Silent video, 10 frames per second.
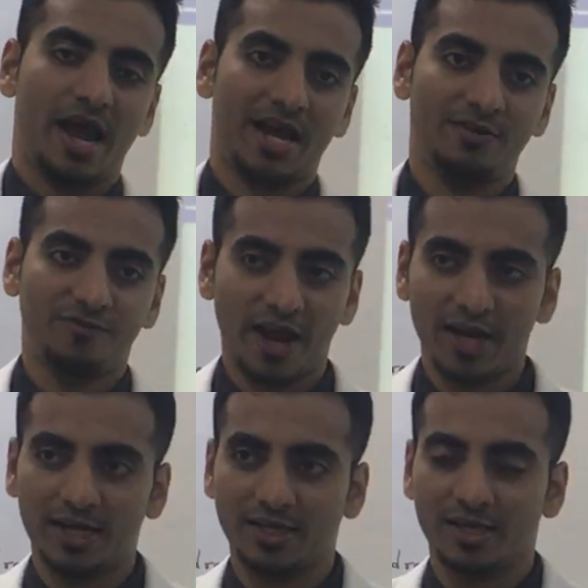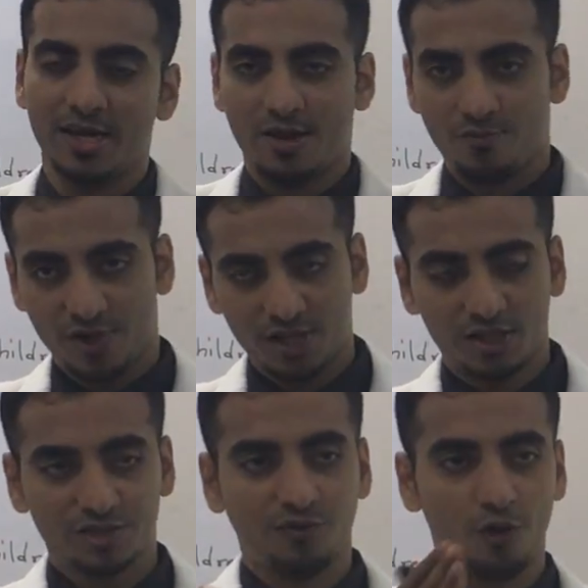And finally, within
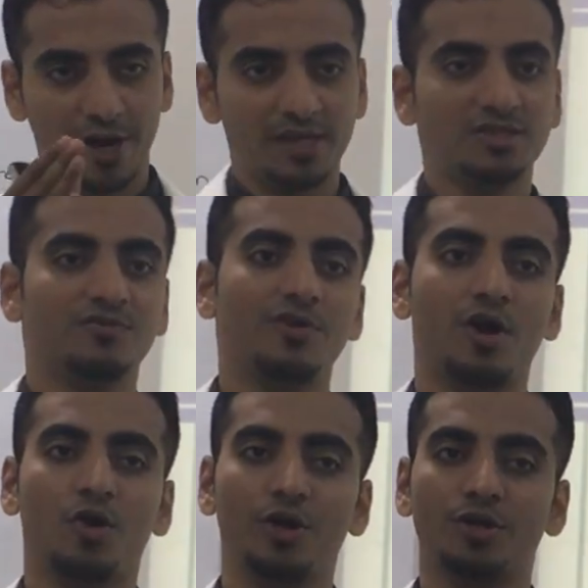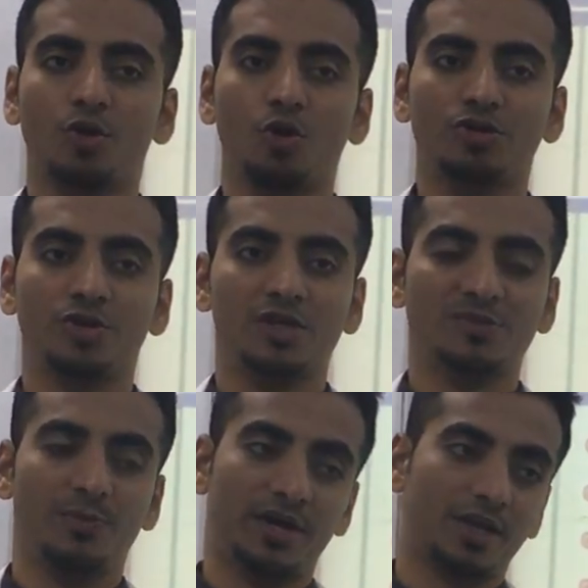this 4 days, we are going to go through
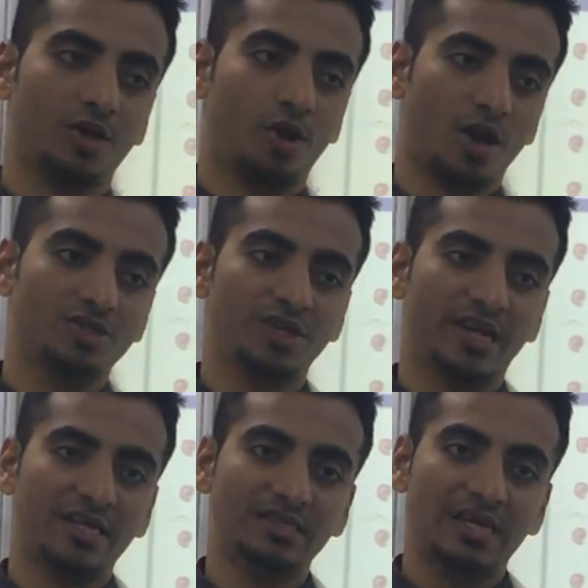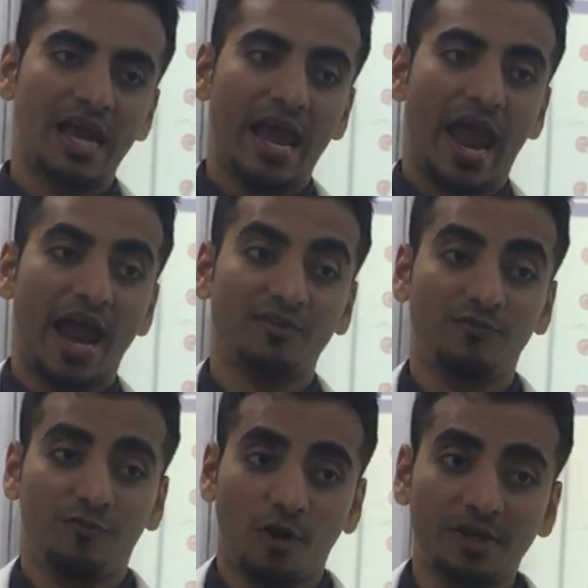this particular knowledge areas and
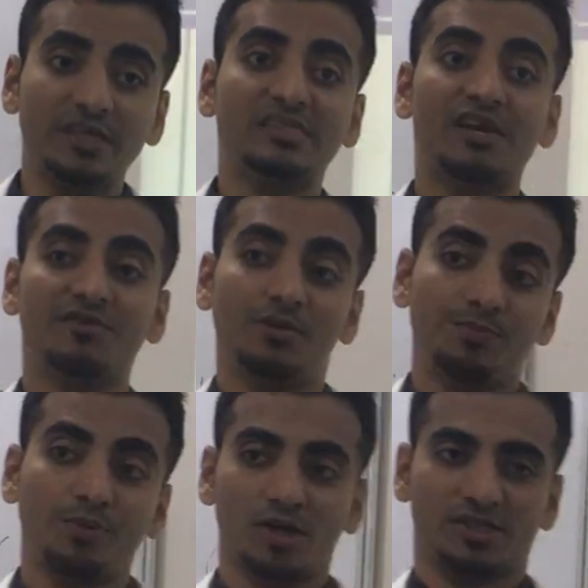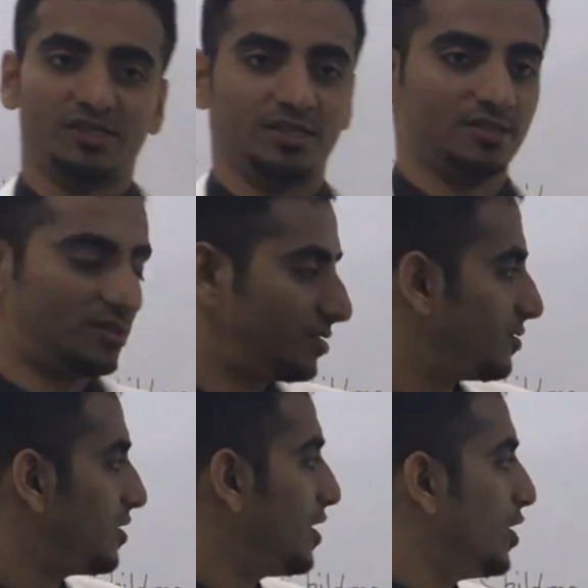47 processes.